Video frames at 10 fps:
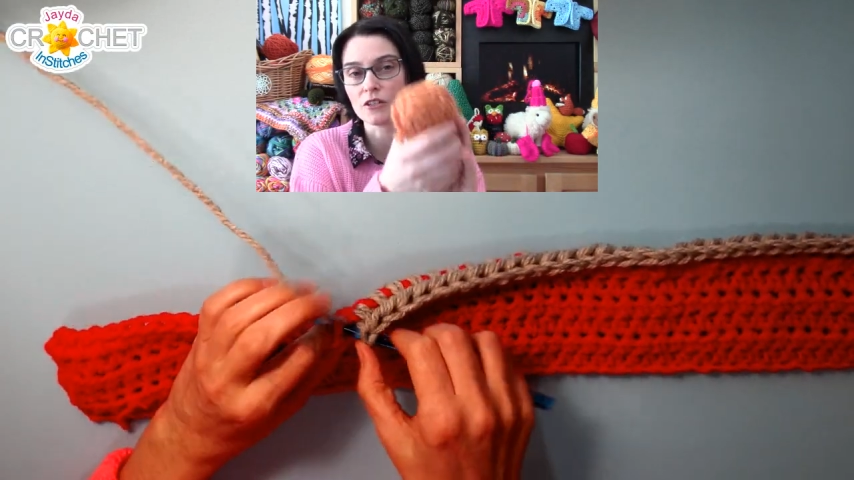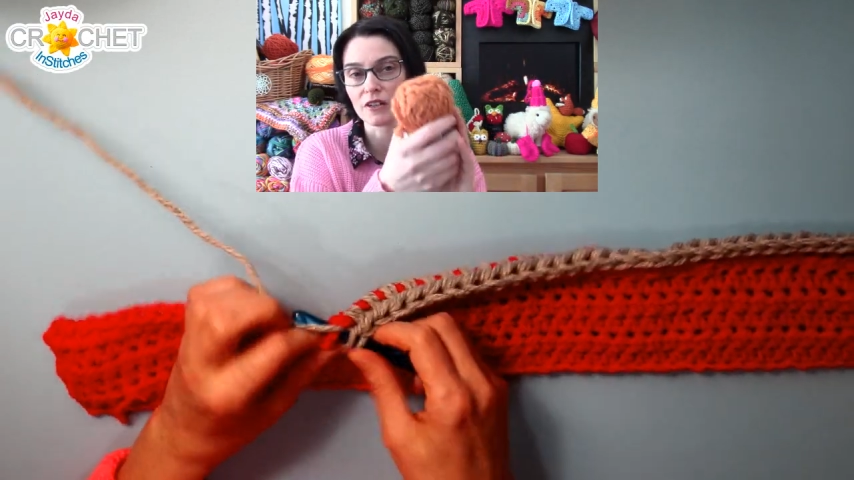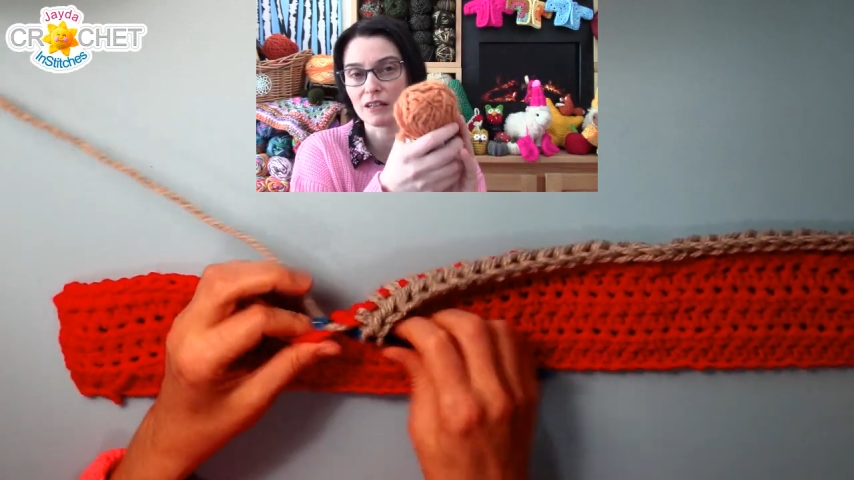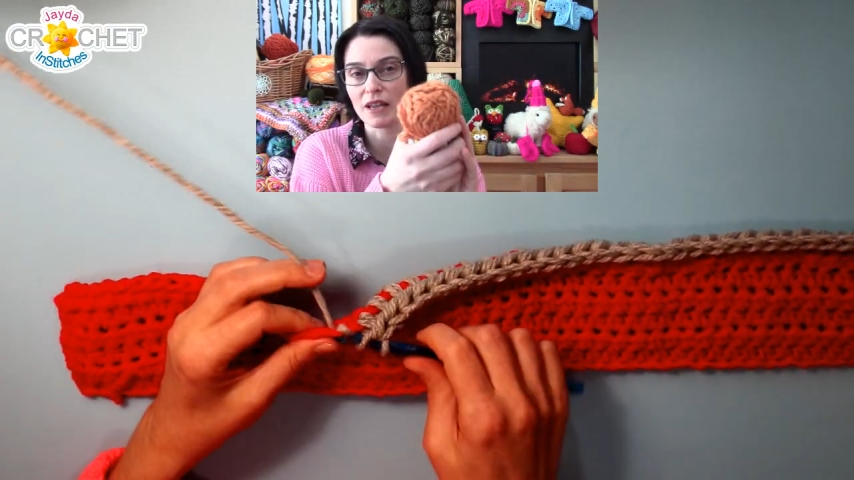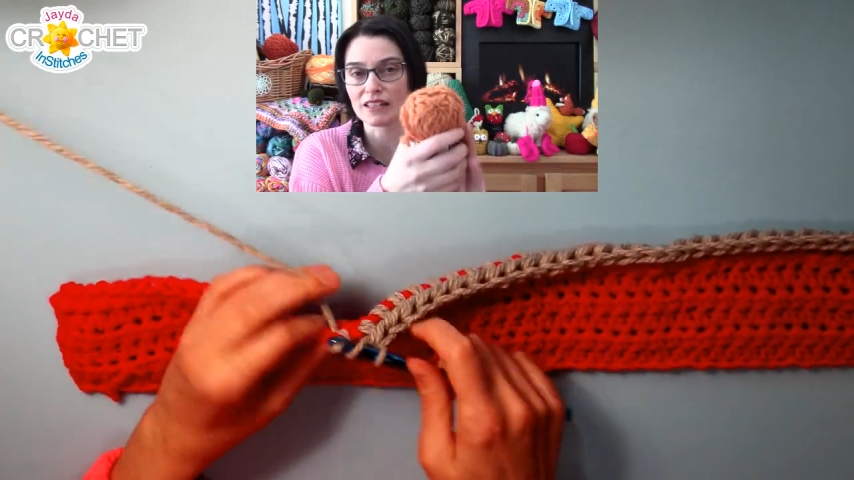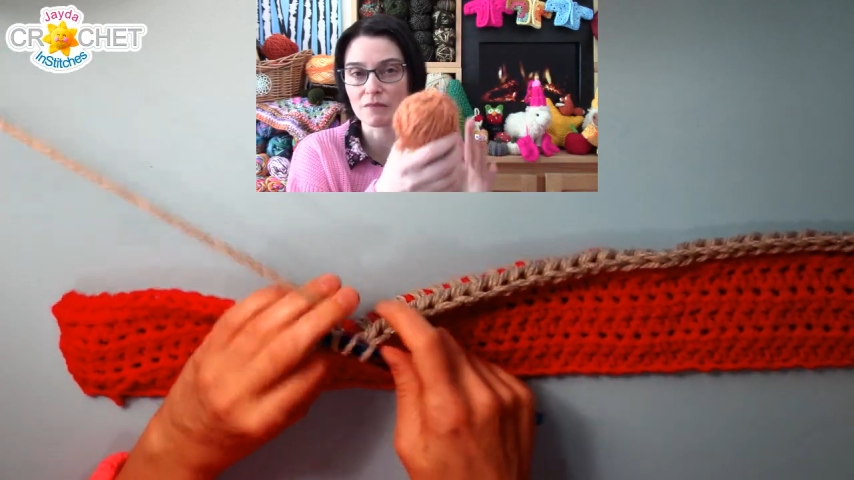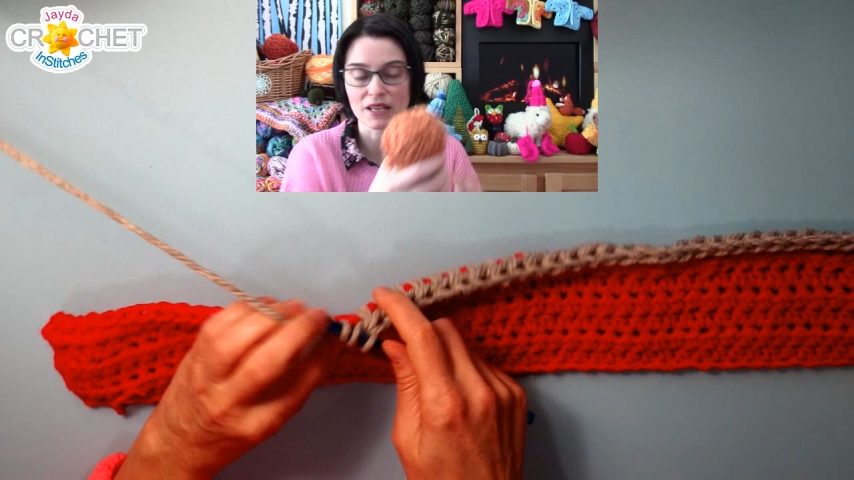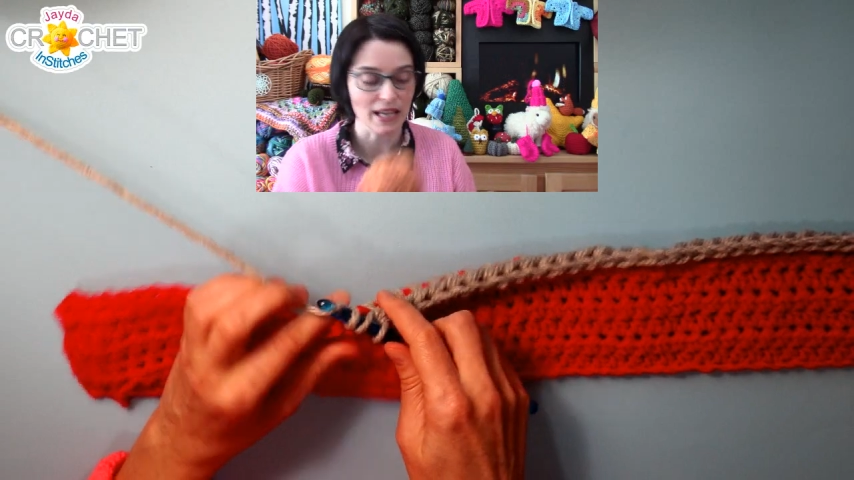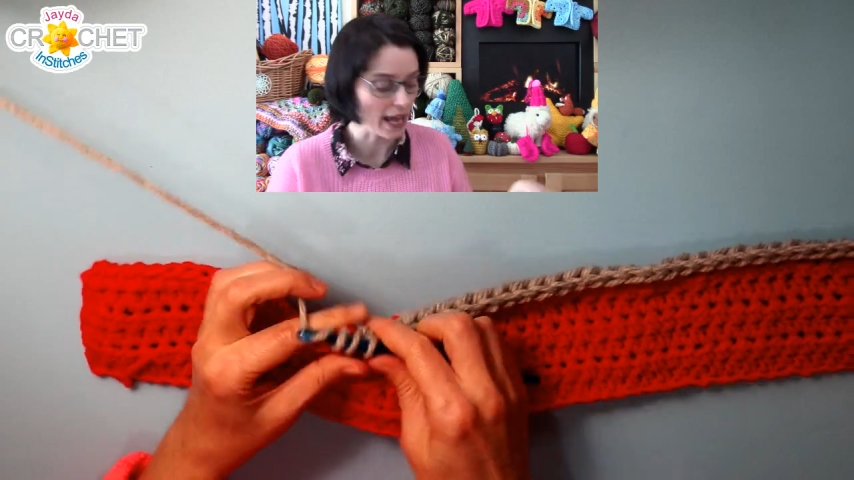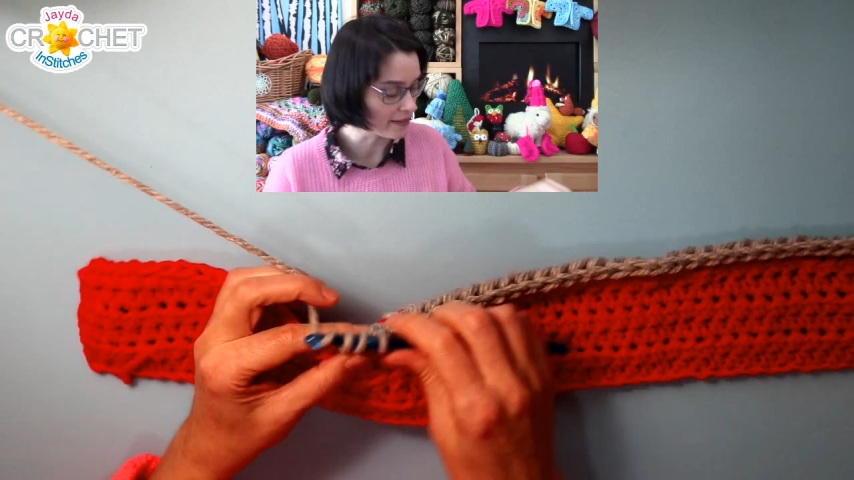So I'm going to make some
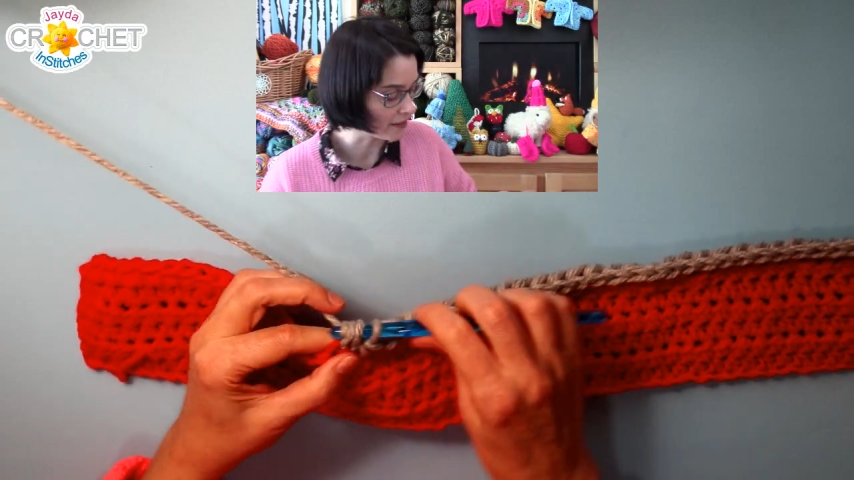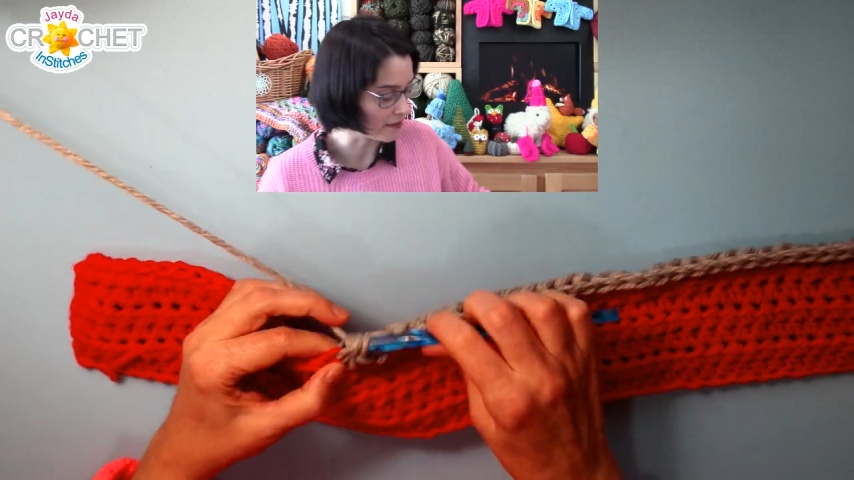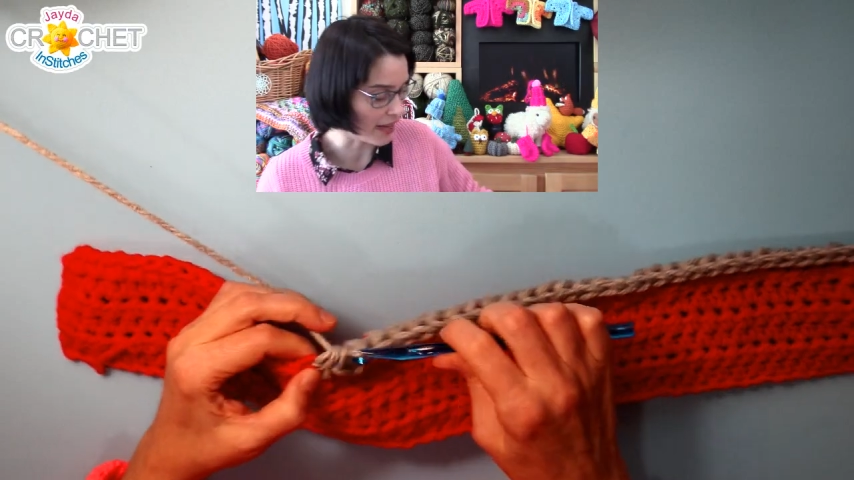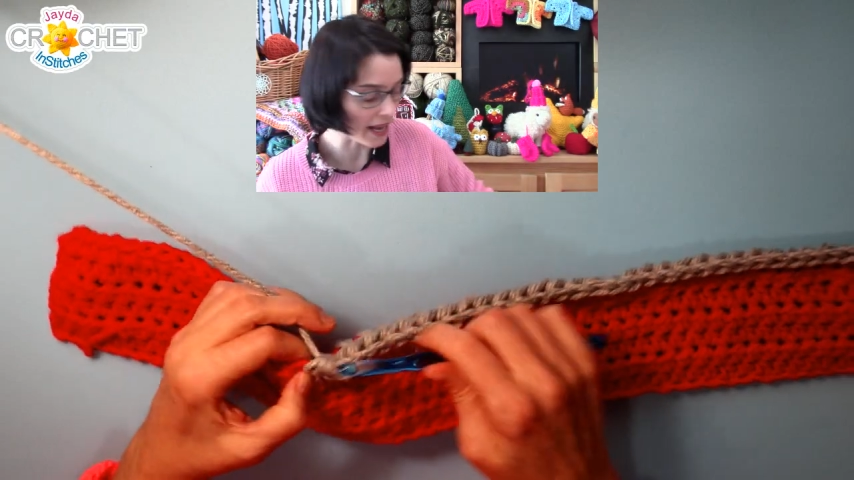mini hats out of